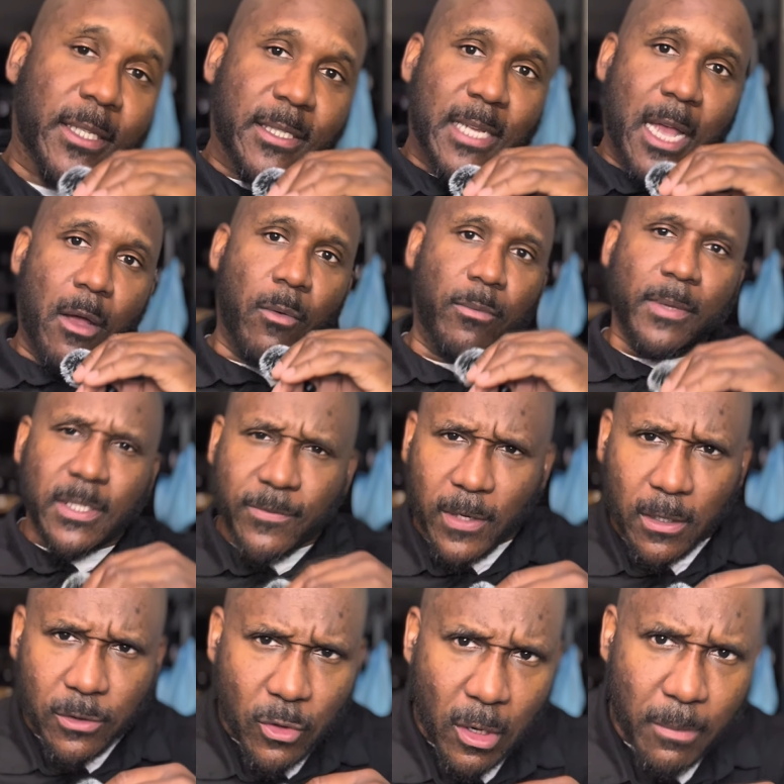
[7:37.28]
this out. This
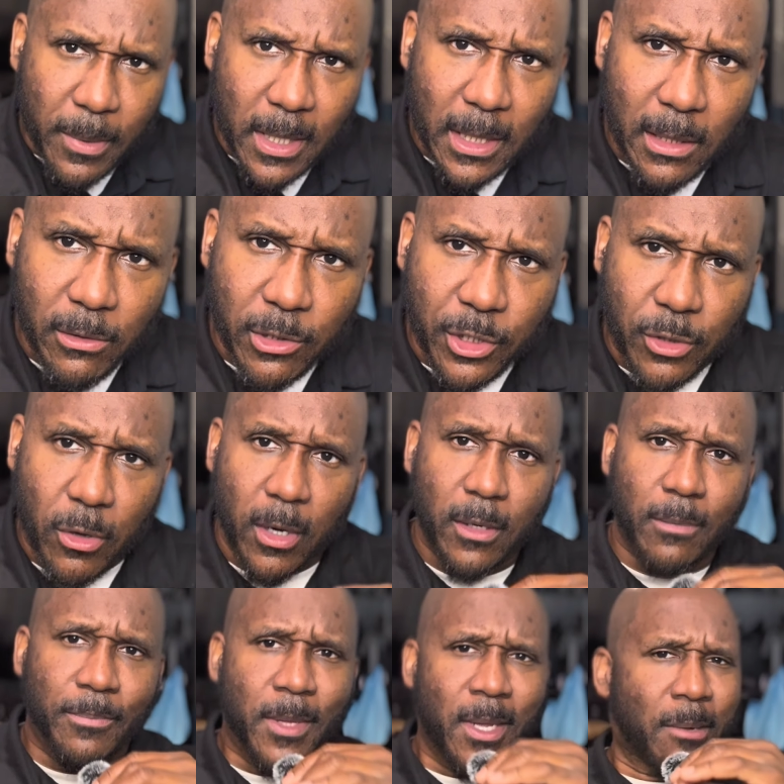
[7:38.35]
video is going to be a little short,
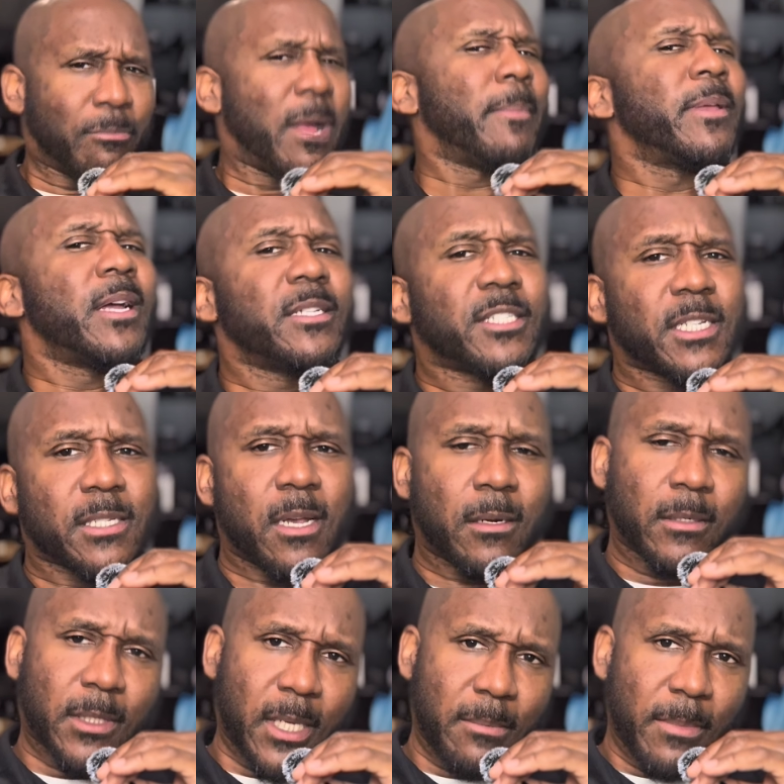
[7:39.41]
probably just
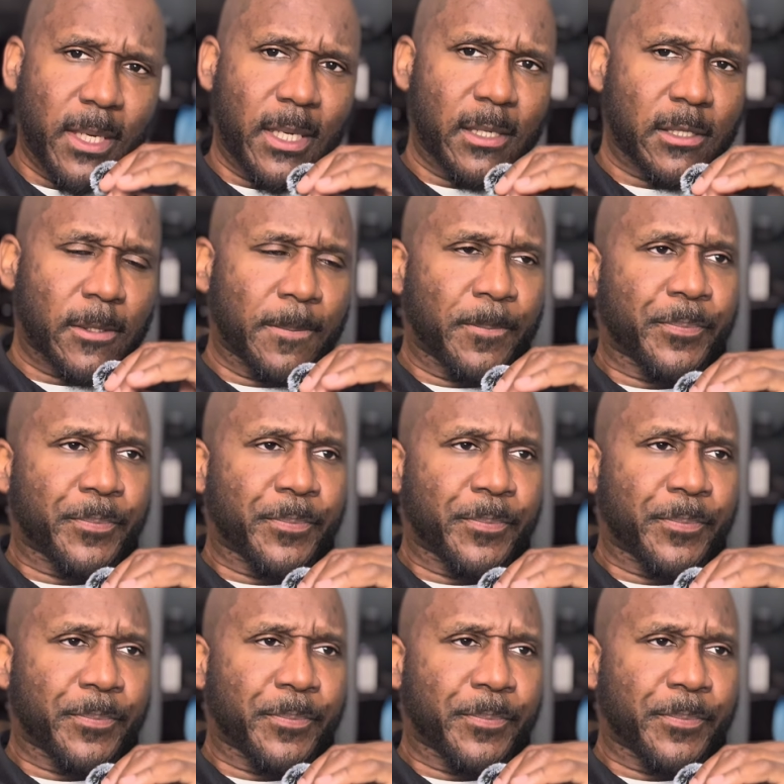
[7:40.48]
under 10 minutes.